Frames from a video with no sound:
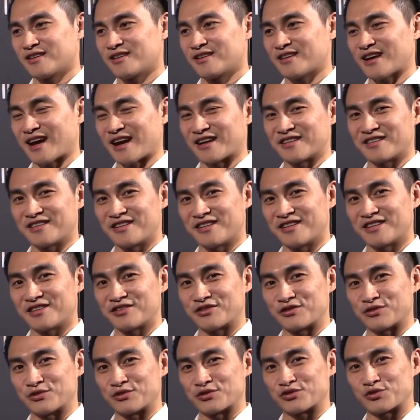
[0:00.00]
idea
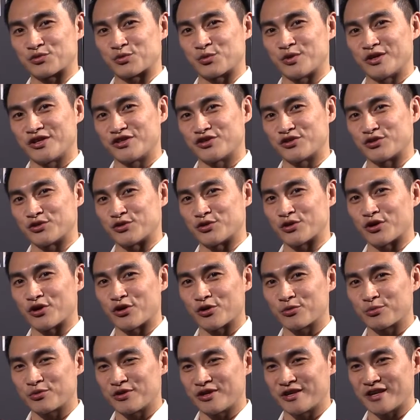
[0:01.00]
to switch your
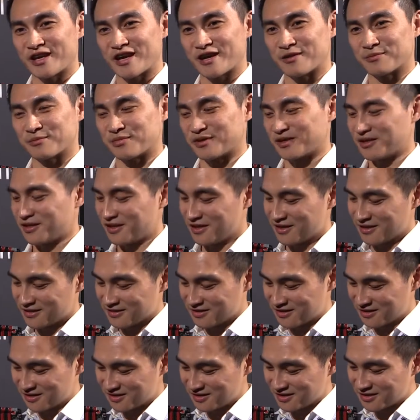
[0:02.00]
OP amp.
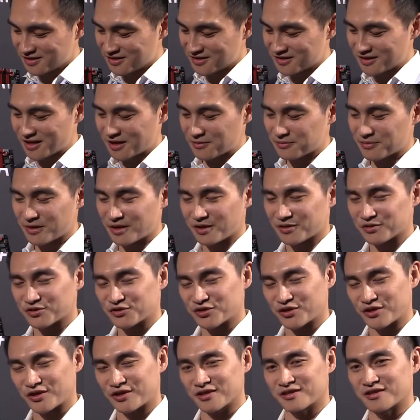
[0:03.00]
This is somehow
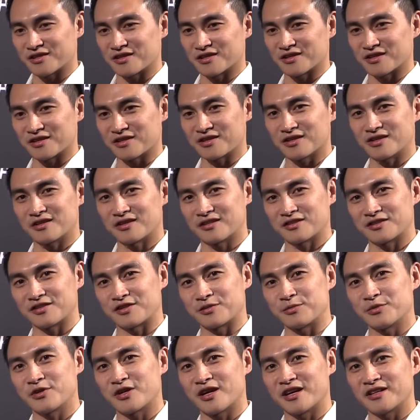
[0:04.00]
share the
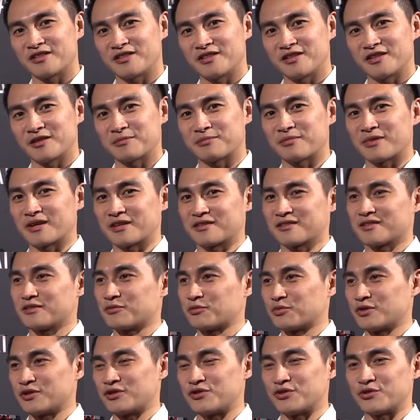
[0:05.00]
similar idea, but
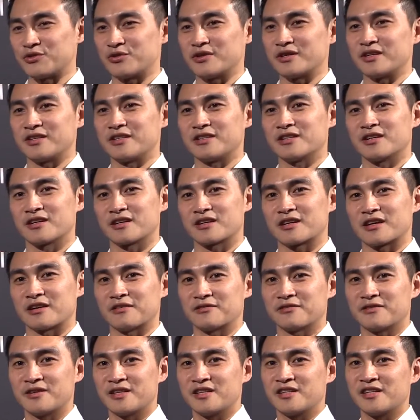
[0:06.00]
we do it in a
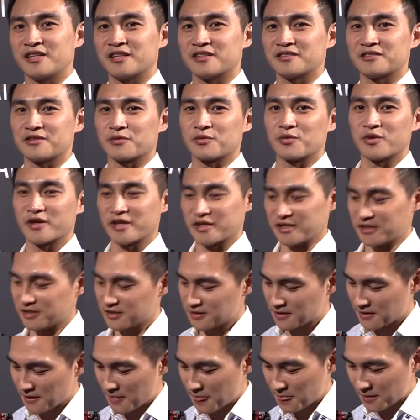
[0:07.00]
convenient way.
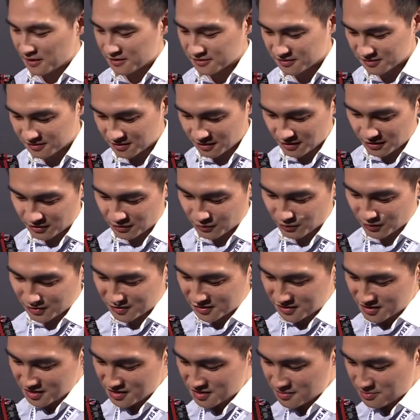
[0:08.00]
So with
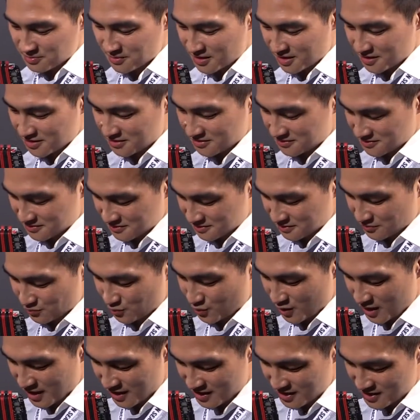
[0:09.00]
this button,
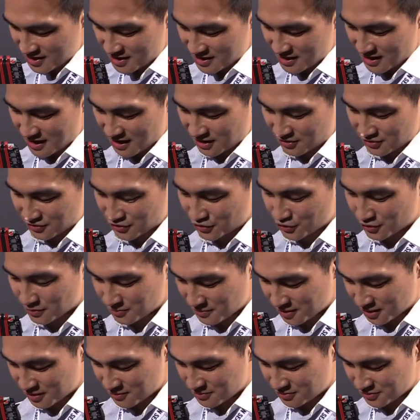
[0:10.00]
ready on your
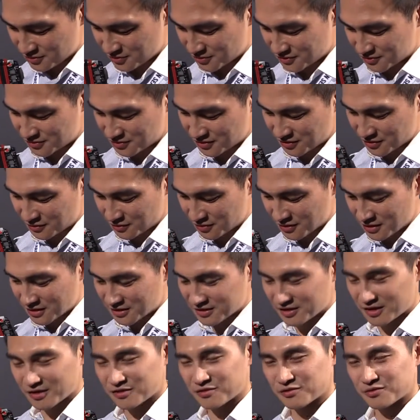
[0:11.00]
motherboard, so
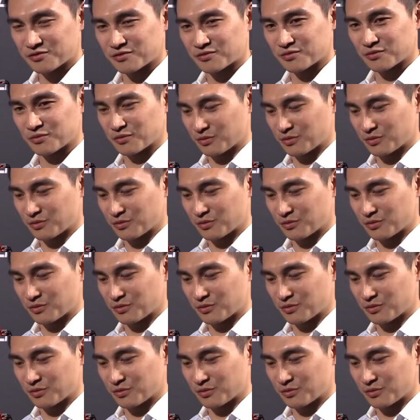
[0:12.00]
just